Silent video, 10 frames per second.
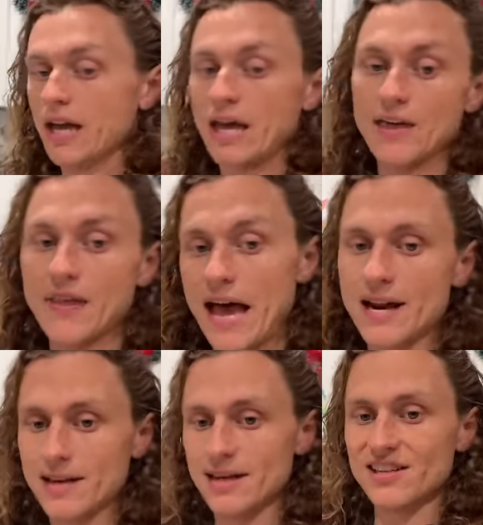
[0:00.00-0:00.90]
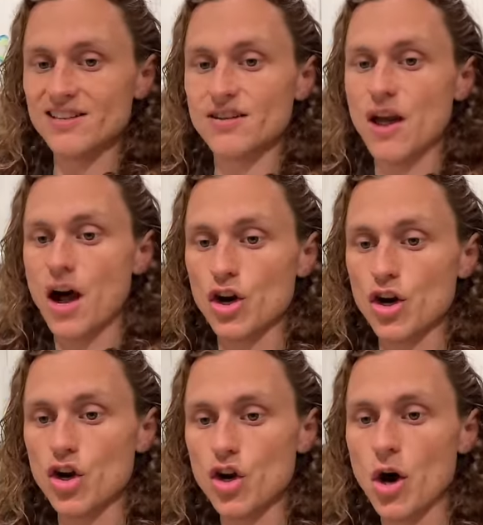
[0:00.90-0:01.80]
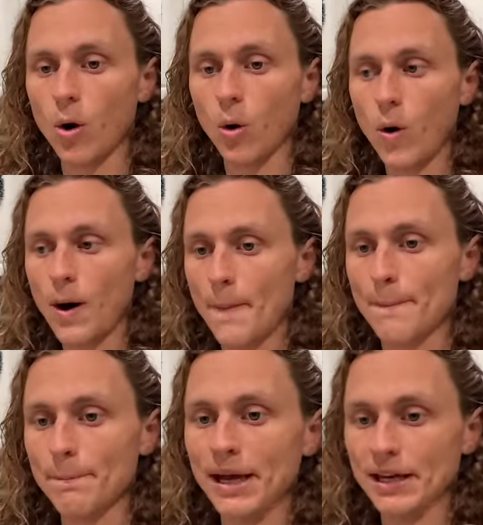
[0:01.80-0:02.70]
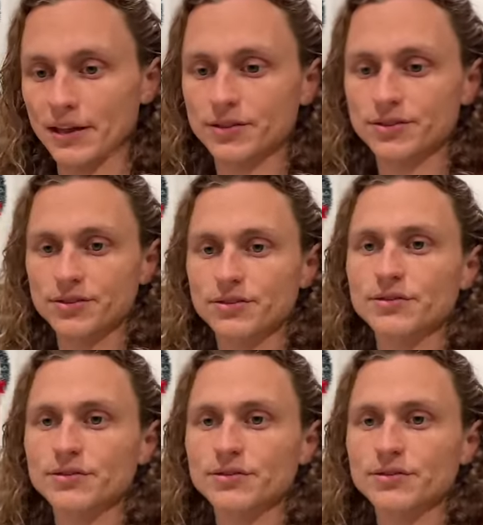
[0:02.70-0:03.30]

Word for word: and that is no bakes.